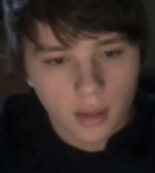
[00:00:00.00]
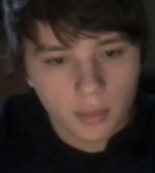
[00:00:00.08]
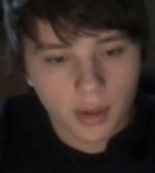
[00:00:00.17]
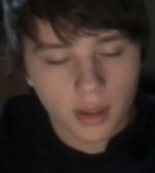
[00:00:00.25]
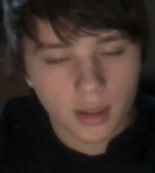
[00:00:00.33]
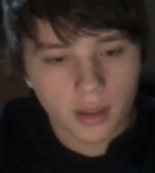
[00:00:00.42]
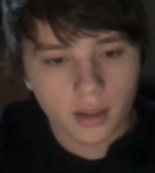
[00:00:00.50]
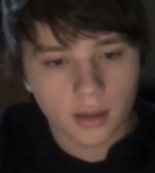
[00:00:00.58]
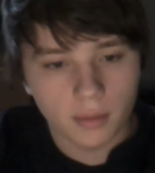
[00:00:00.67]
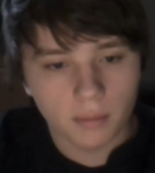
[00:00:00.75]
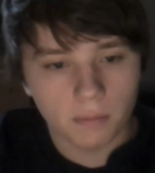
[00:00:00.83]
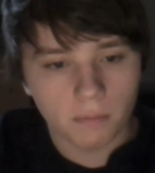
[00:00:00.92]
But
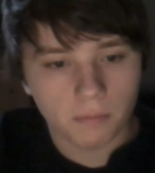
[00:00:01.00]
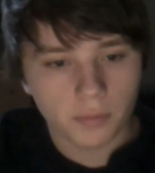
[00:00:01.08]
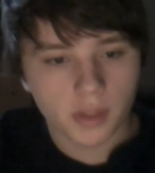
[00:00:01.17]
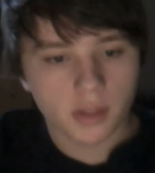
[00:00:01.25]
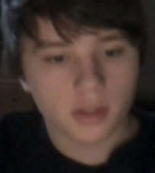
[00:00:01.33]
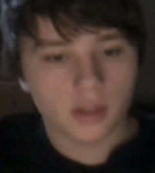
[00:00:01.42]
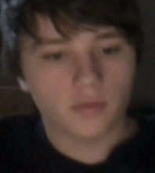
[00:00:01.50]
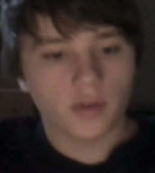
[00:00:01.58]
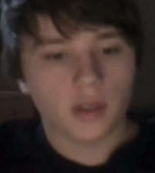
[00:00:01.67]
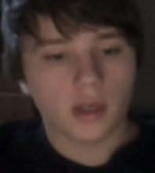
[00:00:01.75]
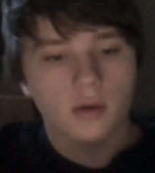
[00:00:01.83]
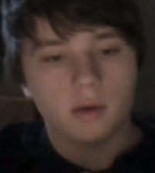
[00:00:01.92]
this
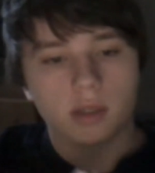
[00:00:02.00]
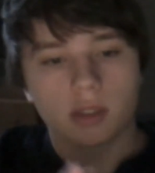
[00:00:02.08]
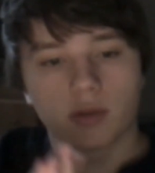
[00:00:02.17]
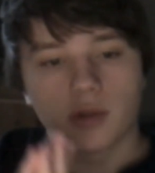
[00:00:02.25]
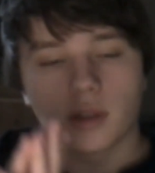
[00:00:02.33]
video is going